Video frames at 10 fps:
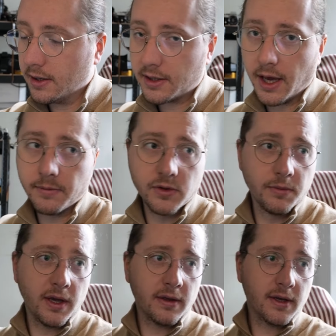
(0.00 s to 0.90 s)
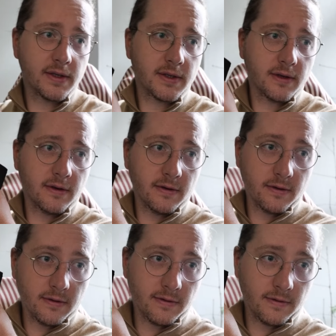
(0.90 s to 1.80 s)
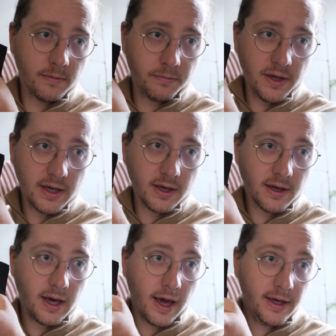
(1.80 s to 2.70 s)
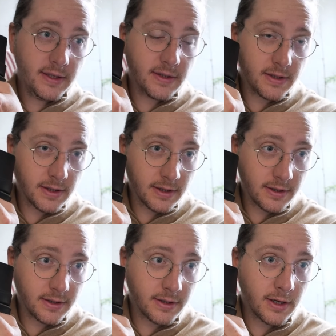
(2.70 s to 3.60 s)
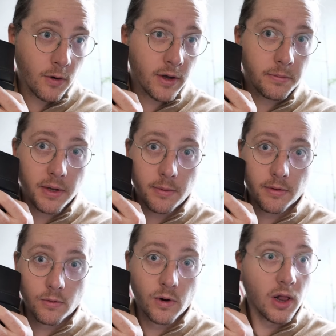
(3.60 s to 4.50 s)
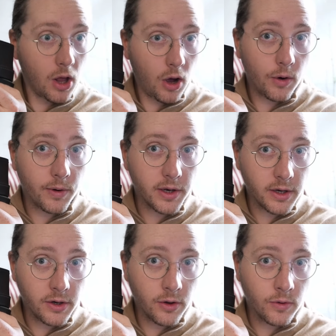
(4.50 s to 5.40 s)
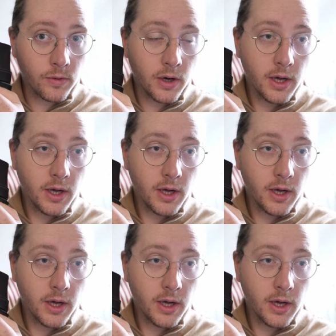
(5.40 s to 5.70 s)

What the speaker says: came to me in this big case. Knowing people will already knew